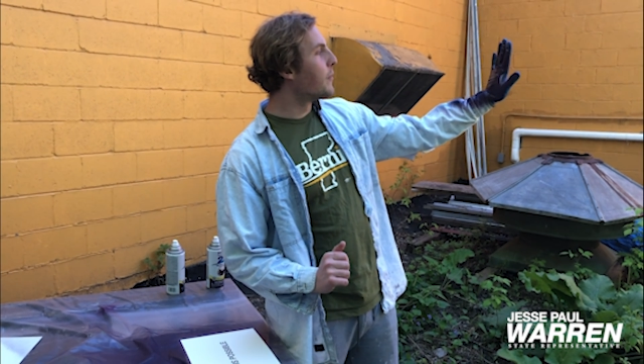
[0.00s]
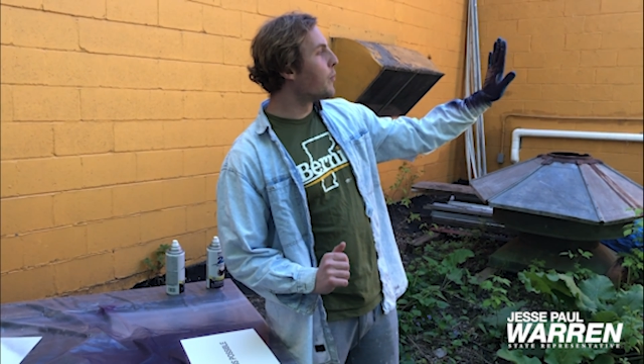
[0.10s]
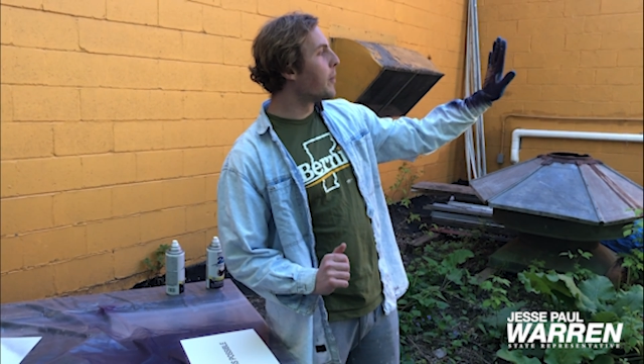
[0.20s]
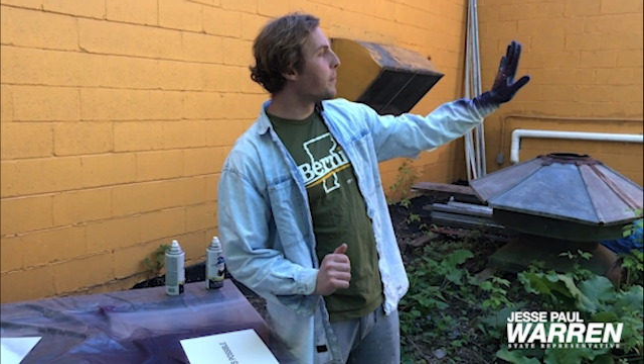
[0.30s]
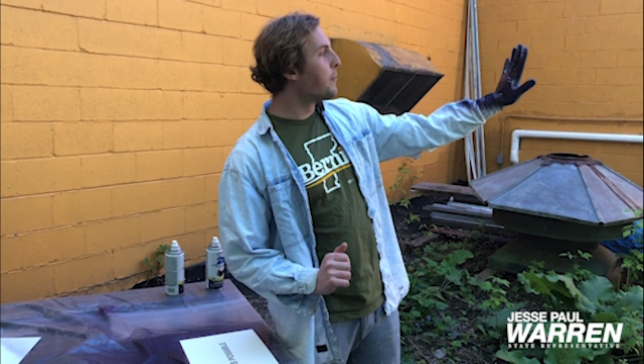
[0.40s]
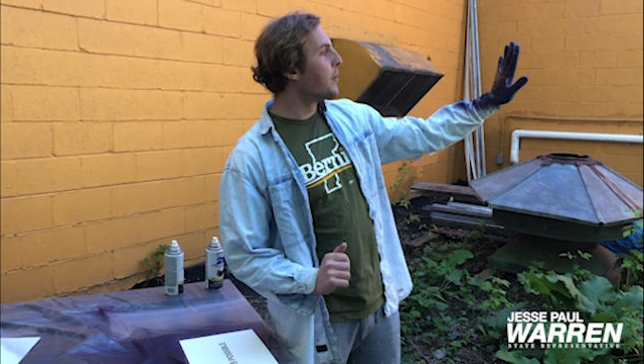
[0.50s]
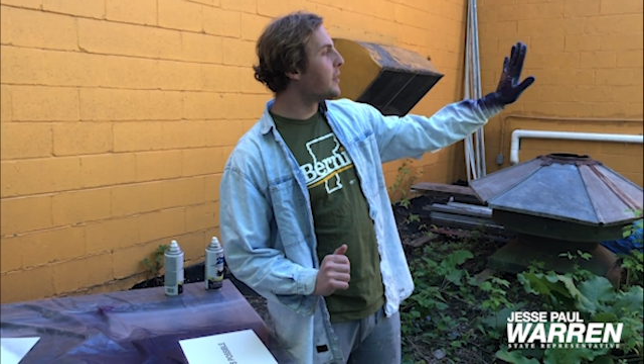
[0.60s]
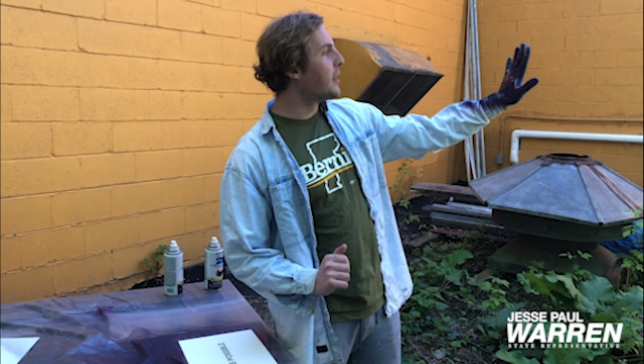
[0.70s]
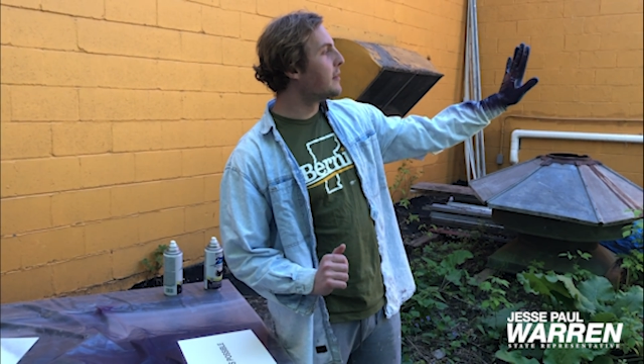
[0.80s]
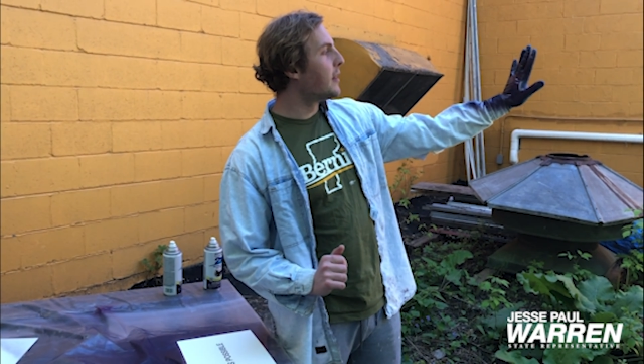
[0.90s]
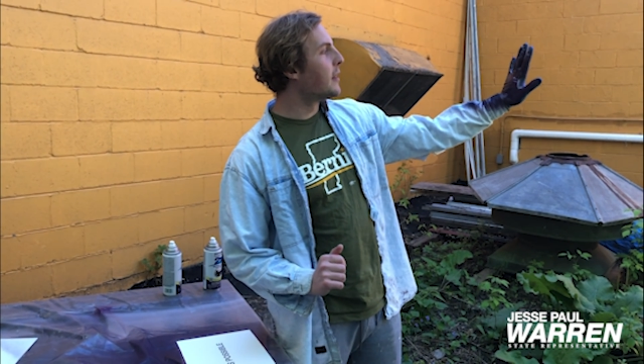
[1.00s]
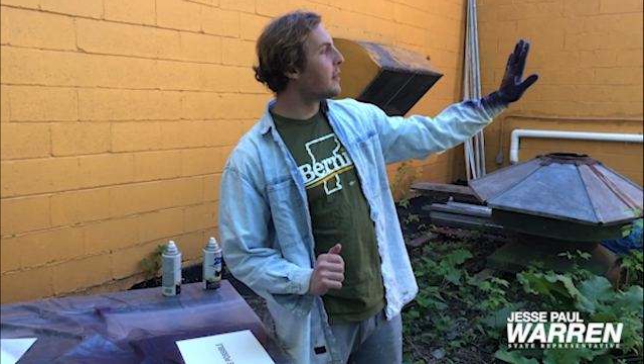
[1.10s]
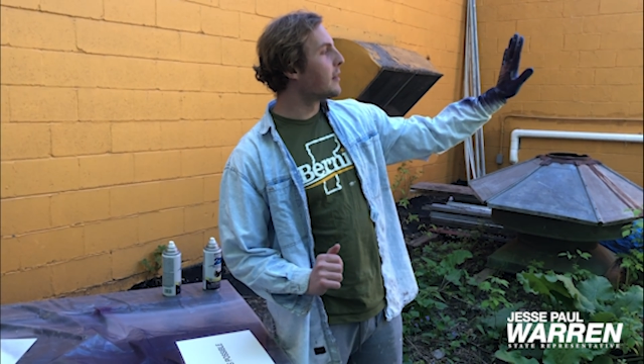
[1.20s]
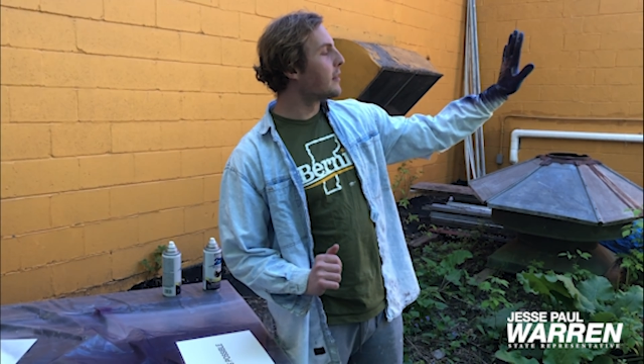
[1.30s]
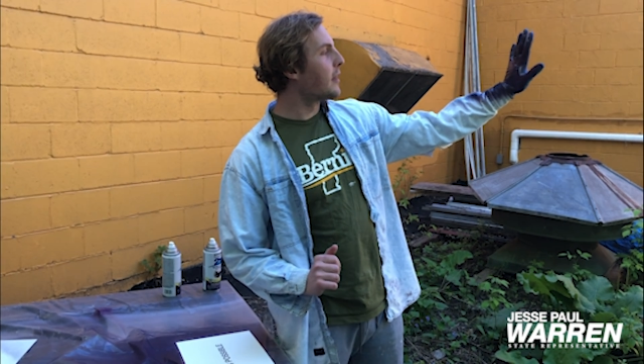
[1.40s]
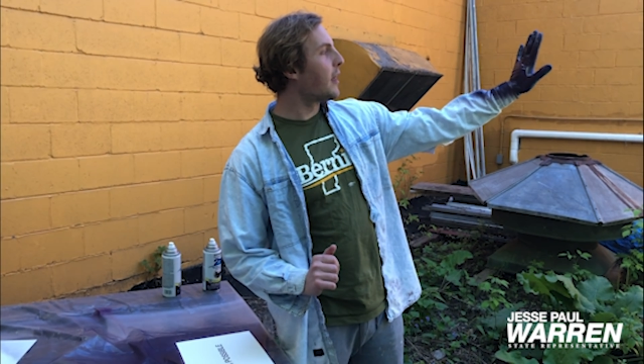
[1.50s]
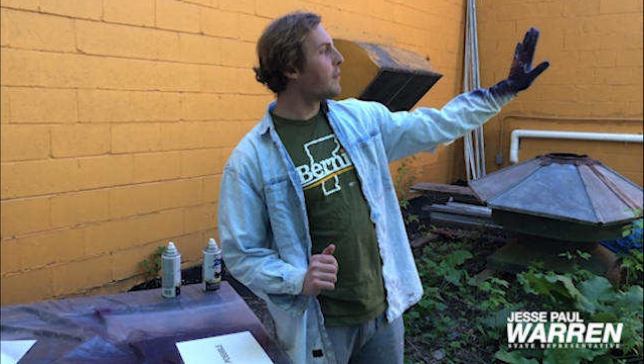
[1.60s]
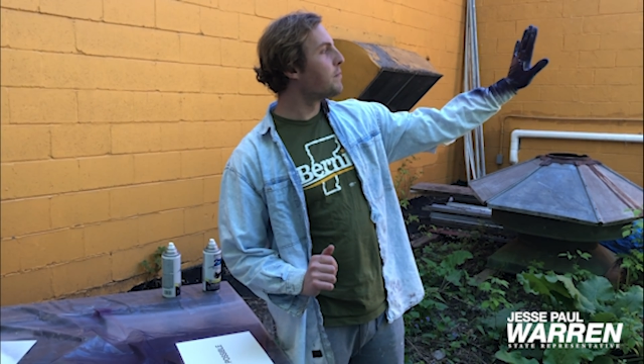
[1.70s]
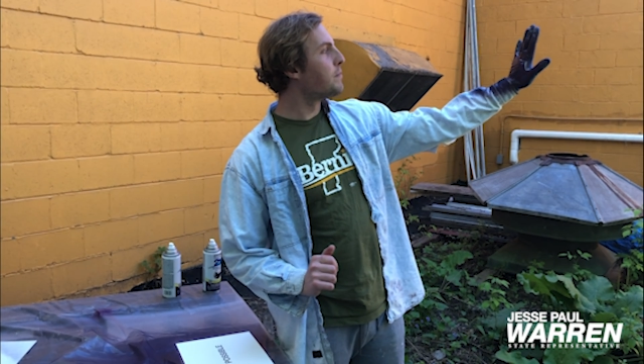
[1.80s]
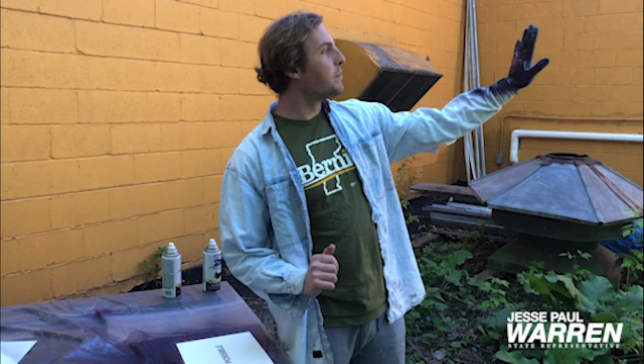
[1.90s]
where what they did, the
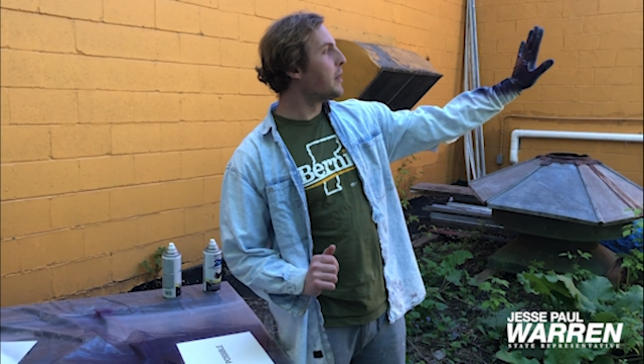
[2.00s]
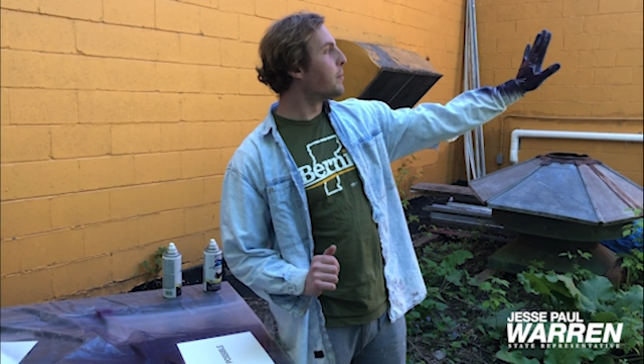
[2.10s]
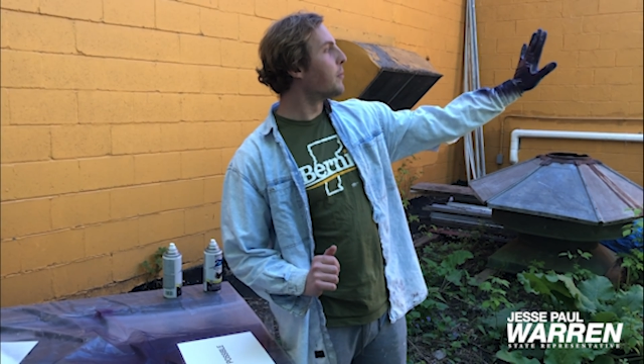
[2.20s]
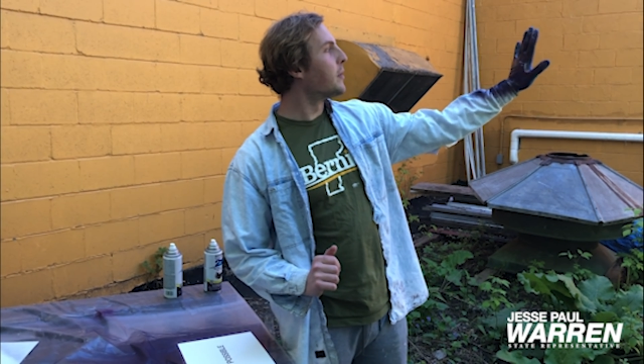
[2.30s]
cave people,